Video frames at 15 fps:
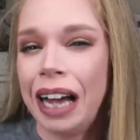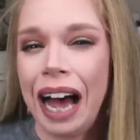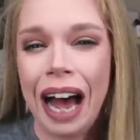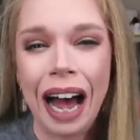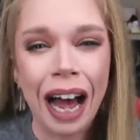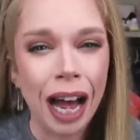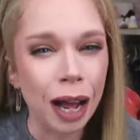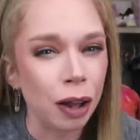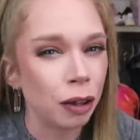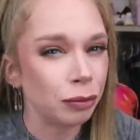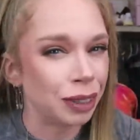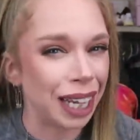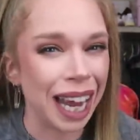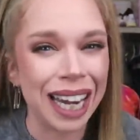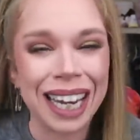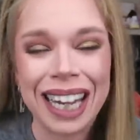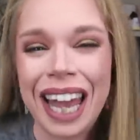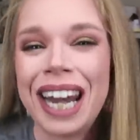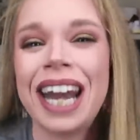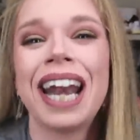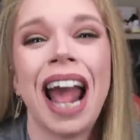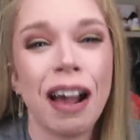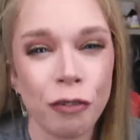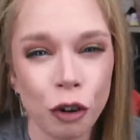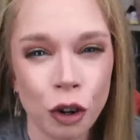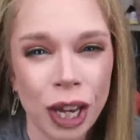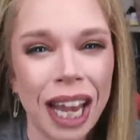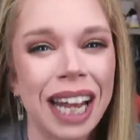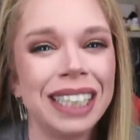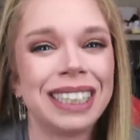uh, that, that it ever
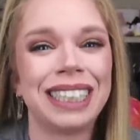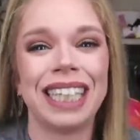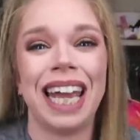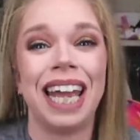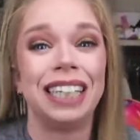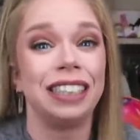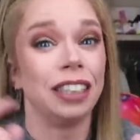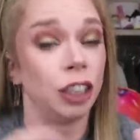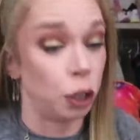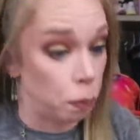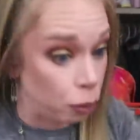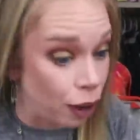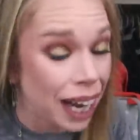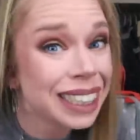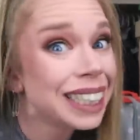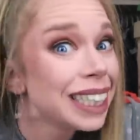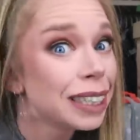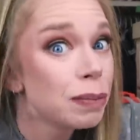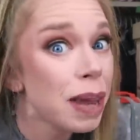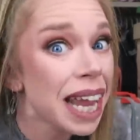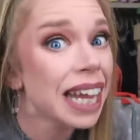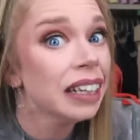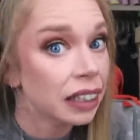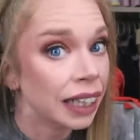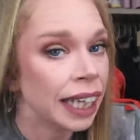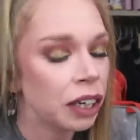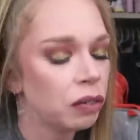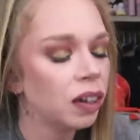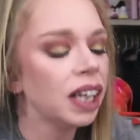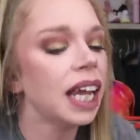gets. It depresses me,
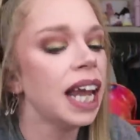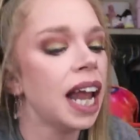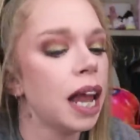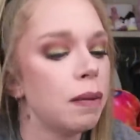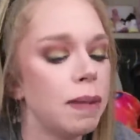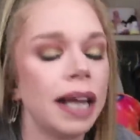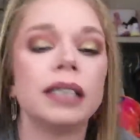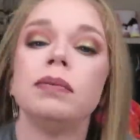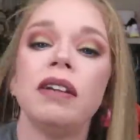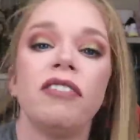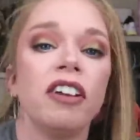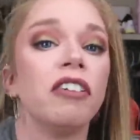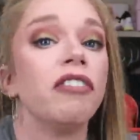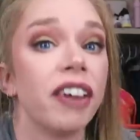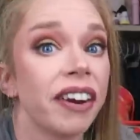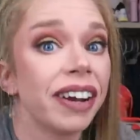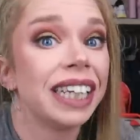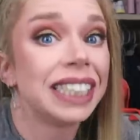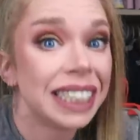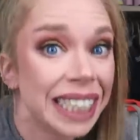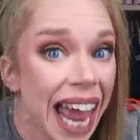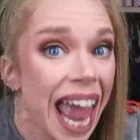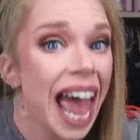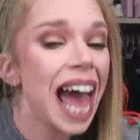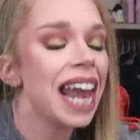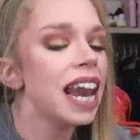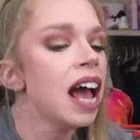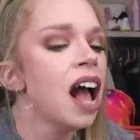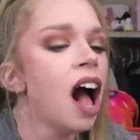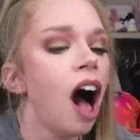literally. It makes me feel very sad.
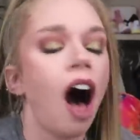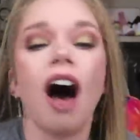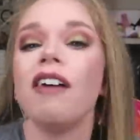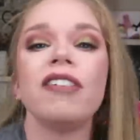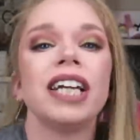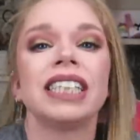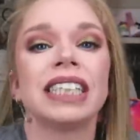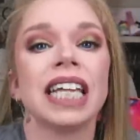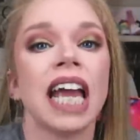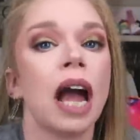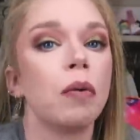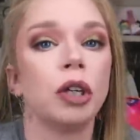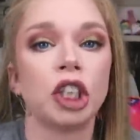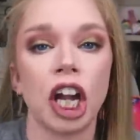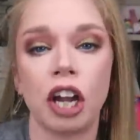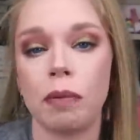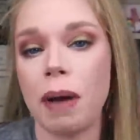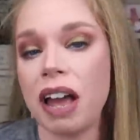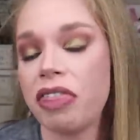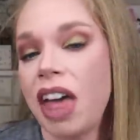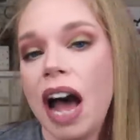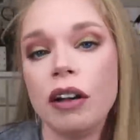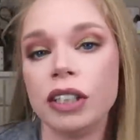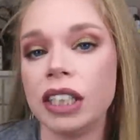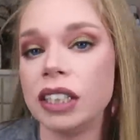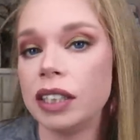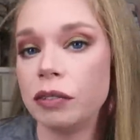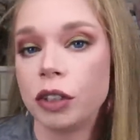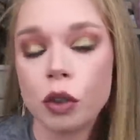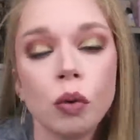Obviously, I wish I could buy
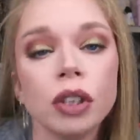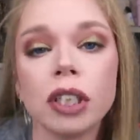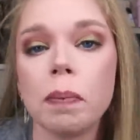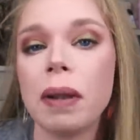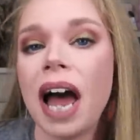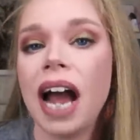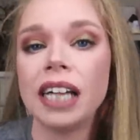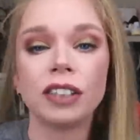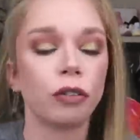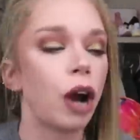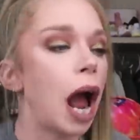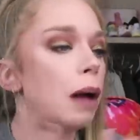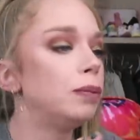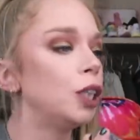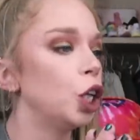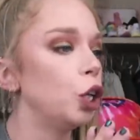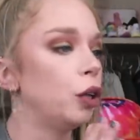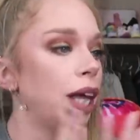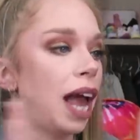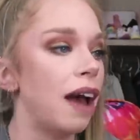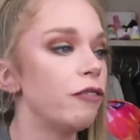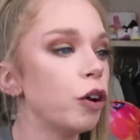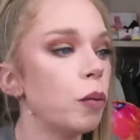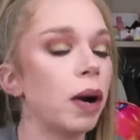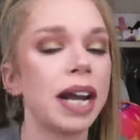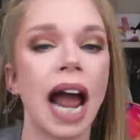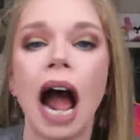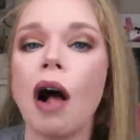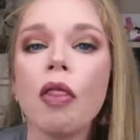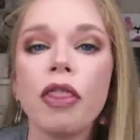thousands of school supplies for absolutely
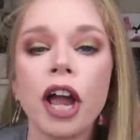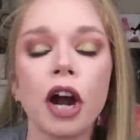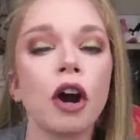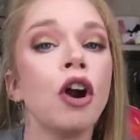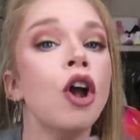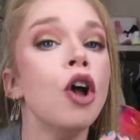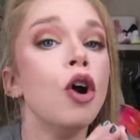everyone out there